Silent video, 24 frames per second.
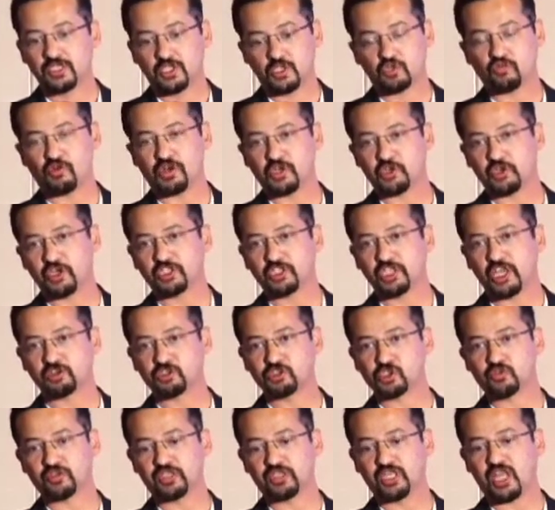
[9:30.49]
So what you can
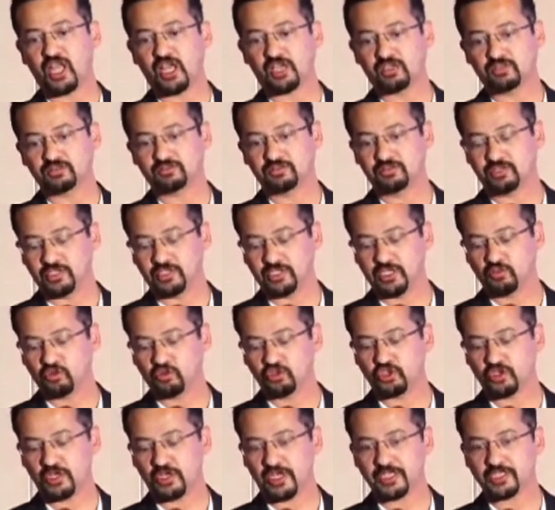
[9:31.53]
diagnose with lung?
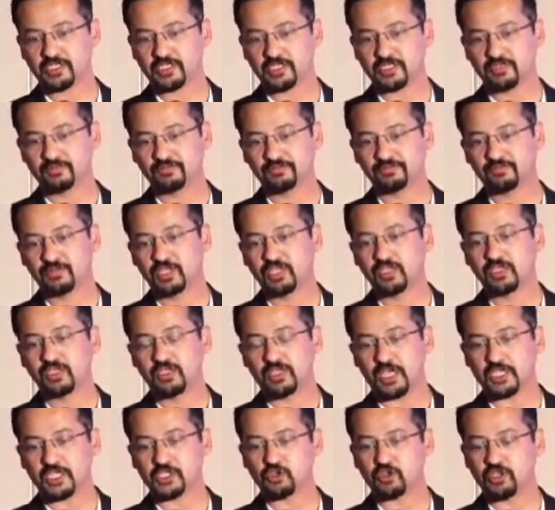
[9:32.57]
Pneumothorax,
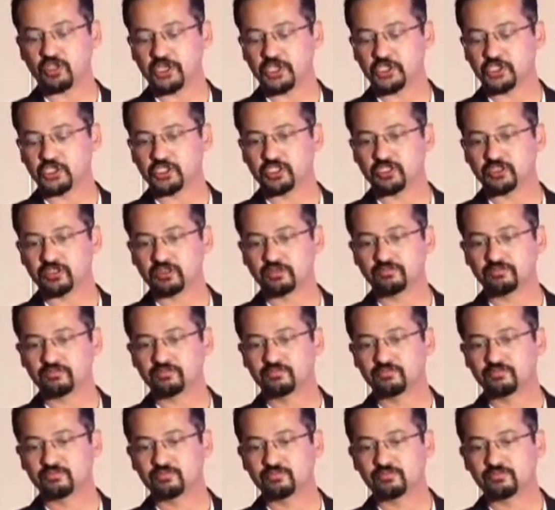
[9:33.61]
consolidation
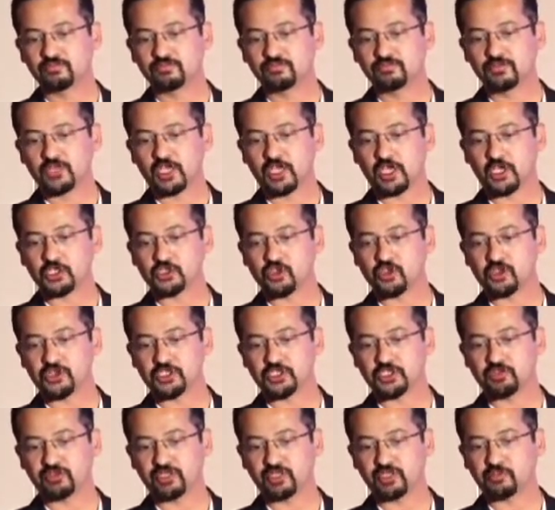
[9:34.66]

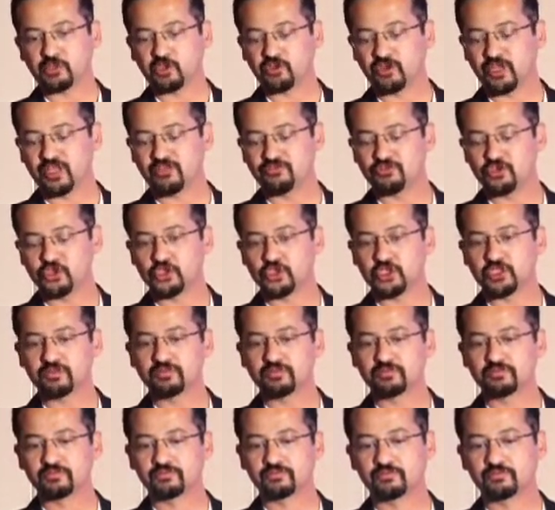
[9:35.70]
with the pleural effusion.